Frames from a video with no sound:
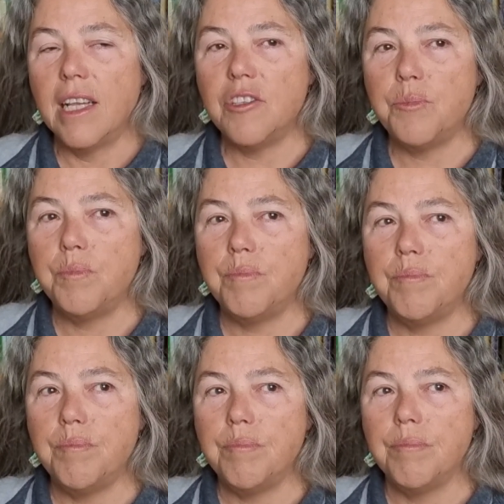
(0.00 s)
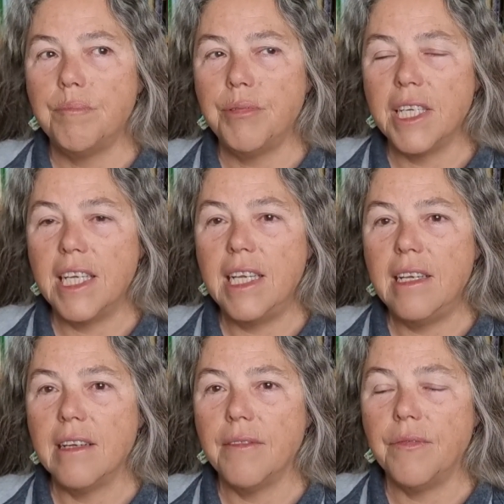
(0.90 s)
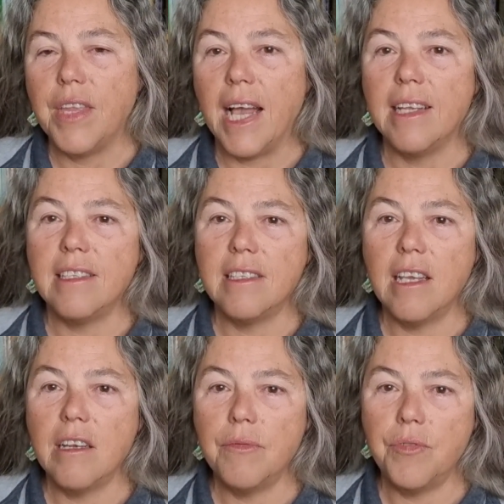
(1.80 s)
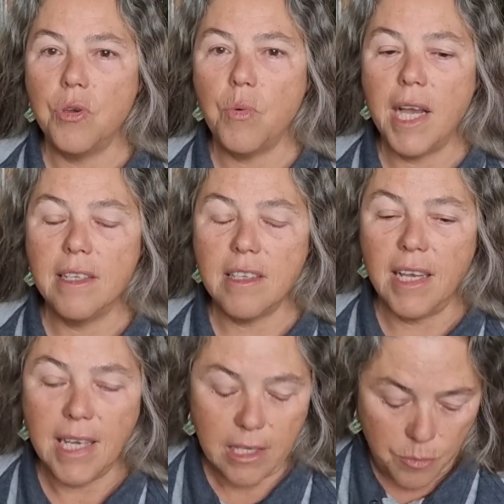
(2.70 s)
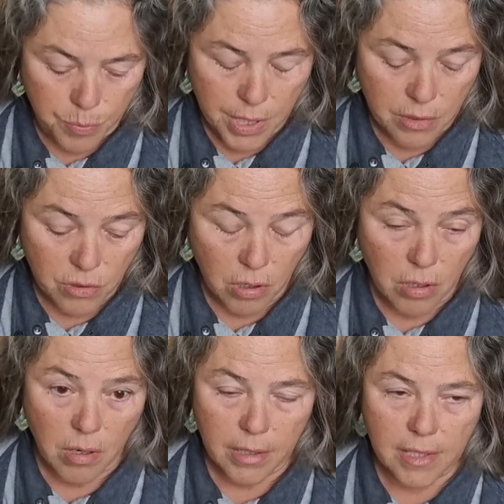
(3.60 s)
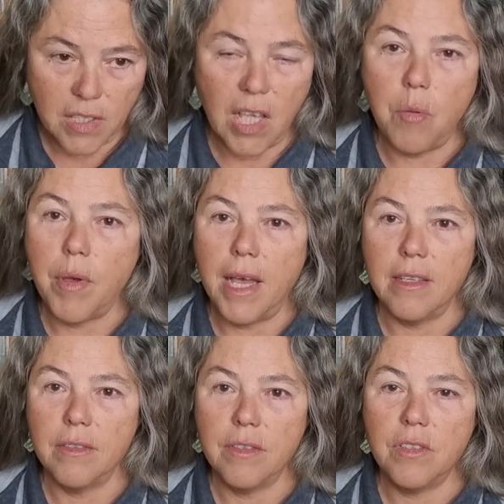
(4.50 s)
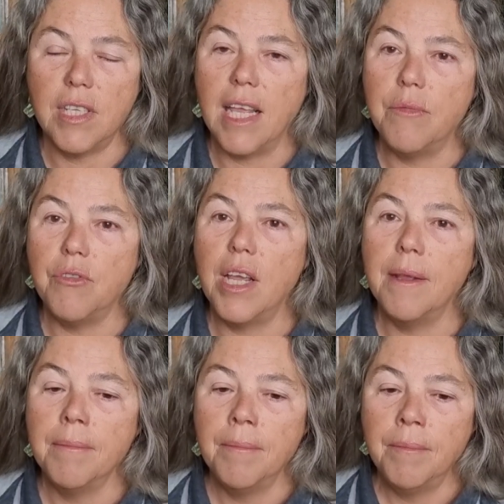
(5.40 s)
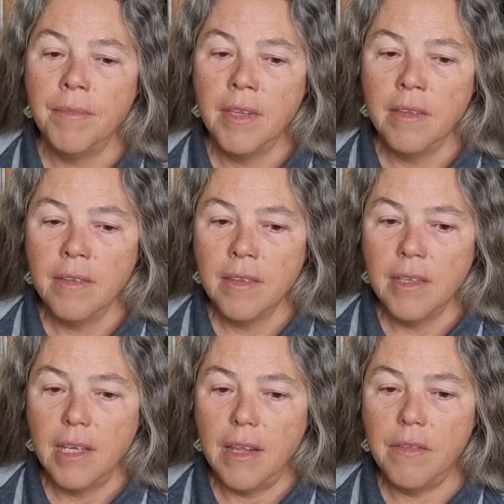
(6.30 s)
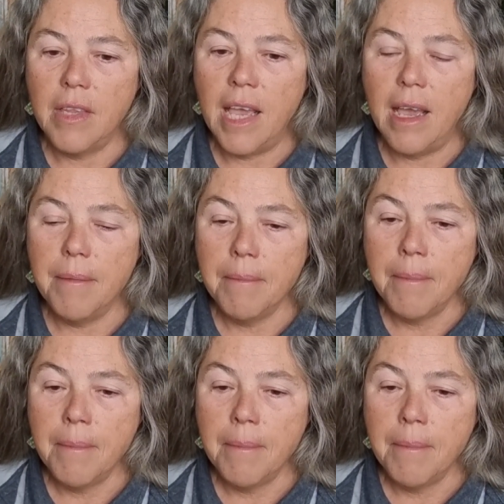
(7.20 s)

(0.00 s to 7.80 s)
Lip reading: It's pretty nasty in a few ways. I guess Brin has got a lot to say about slavery in there.